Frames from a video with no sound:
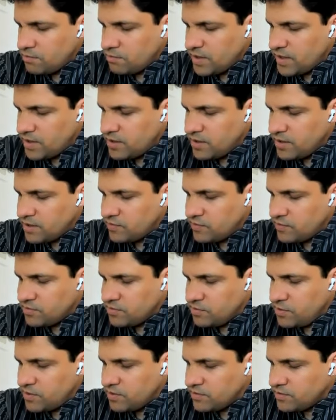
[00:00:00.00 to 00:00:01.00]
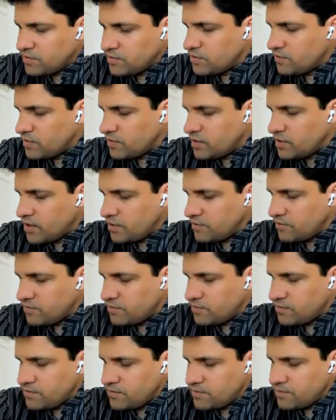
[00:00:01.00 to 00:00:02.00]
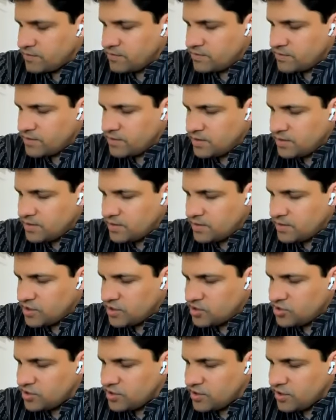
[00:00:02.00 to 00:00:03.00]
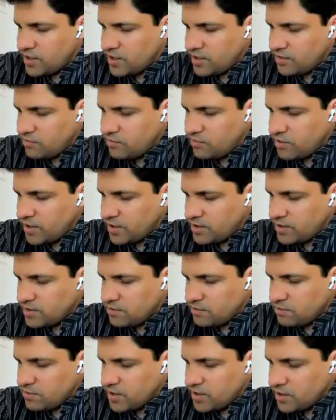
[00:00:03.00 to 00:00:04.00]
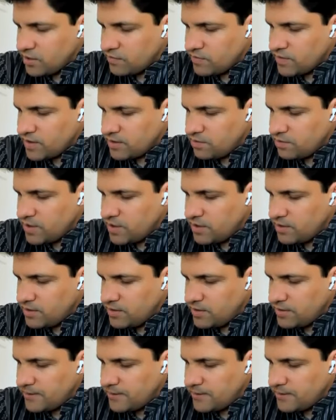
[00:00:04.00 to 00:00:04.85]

meditative experiences of her life as she dived right in the middle of that pain.